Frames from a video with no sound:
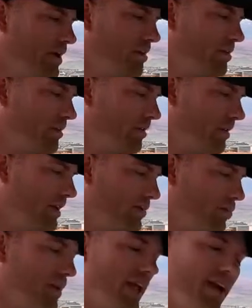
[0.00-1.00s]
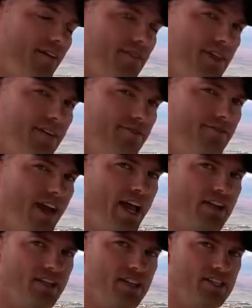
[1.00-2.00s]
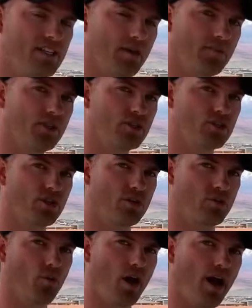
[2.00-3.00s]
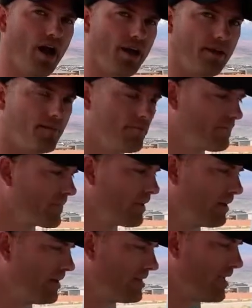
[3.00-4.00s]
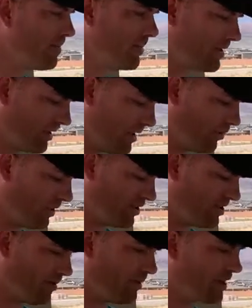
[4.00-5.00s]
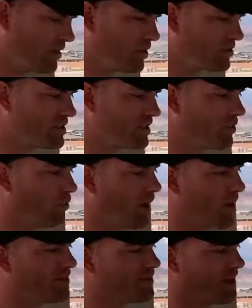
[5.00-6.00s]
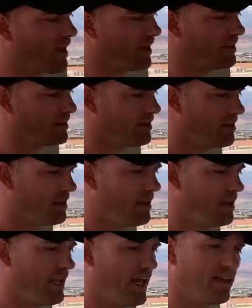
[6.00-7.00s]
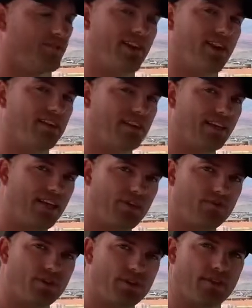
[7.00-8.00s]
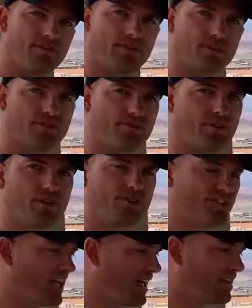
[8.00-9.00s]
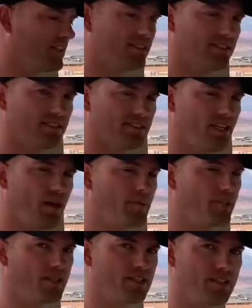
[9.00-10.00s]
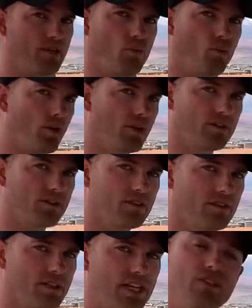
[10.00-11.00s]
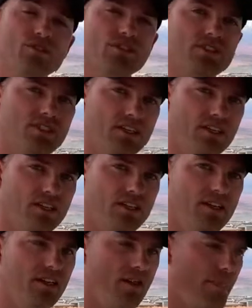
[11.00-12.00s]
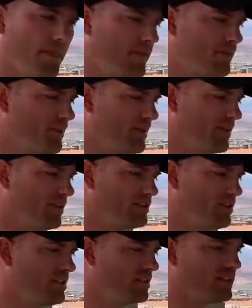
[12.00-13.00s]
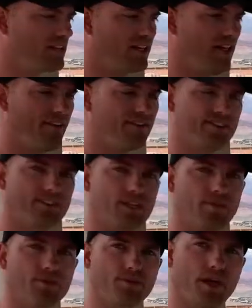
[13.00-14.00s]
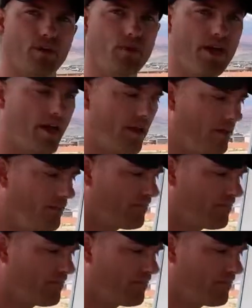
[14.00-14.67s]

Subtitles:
do is we have the advantage, and I'm going to show you why. Typically, when somebody goes to your website, and if they leave within the first few seconds, it's not because they weren't interested, it's because you just didn't have it set up the right way.